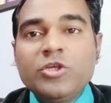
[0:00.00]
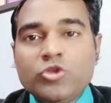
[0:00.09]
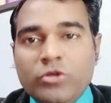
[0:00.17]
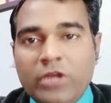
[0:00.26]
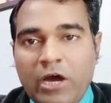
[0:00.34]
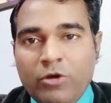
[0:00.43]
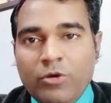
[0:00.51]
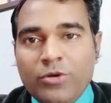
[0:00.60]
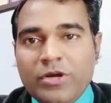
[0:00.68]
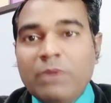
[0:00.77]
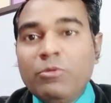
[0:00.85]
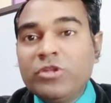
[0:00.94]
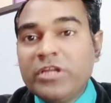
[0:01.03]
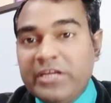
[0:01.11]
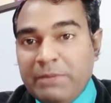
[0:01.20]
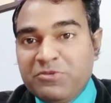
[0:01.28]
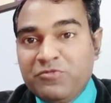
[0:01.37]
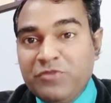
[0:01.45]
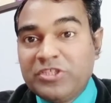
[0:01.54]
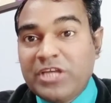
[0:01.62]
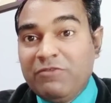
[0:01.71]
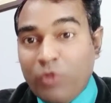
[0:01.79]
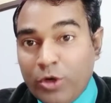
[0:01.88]
So now come on the tips
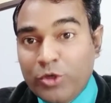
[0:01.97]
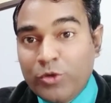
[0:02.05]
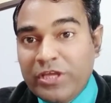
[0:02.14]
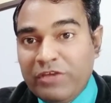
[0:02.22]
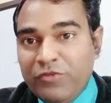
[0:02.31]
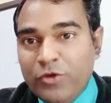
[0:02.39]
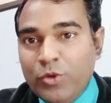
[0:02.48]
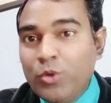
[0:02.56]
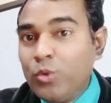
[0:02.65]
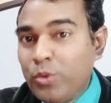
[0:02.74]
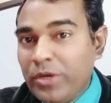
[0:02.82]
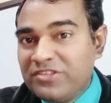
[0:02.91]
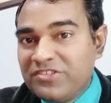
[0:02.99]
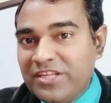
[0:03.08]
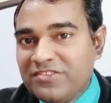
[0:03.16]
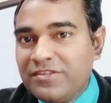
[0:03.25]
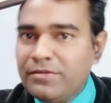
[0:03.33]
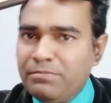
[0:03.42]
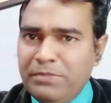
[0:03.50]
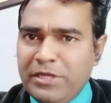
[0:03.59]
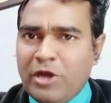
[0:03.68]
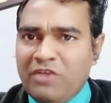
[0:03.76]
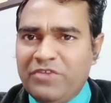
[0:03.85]
which I want to give you. First is
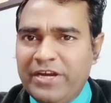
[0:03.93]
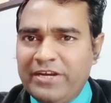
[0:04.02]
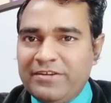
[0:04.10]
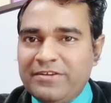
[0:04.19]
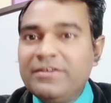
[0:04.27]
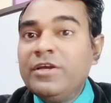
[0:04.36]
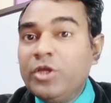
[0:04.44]
be confident.